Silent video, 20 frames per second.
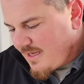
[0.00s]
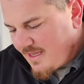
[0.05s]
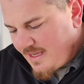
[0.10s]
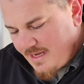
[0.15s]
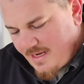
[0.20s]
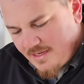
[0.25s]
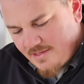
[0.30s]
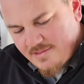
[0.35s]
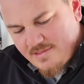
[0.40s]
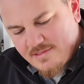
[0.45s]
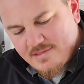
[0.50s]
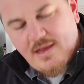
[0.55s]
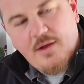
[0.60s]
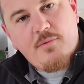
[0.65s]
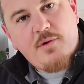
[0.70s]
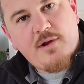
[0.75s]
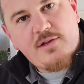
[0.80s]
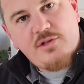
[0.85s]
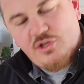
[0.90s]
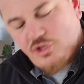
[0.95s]
again is because I
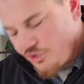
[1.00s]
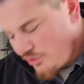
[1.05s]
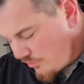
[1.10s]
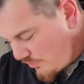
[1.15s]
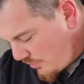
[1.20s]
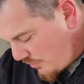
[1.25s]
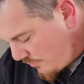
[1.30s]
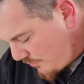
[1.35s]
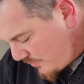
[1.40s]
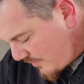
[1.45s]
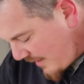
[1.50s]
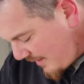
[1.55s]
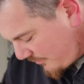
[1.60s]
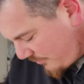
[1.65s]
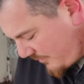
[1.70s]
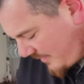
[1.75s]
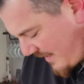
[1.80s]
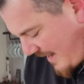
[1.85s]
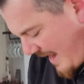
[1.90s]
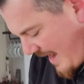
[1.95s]
wanted to show you not
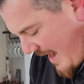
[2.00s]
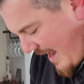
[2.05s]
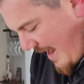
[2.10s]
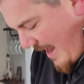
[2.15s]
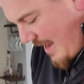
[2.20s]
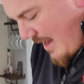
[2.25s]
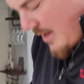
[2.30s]
only A,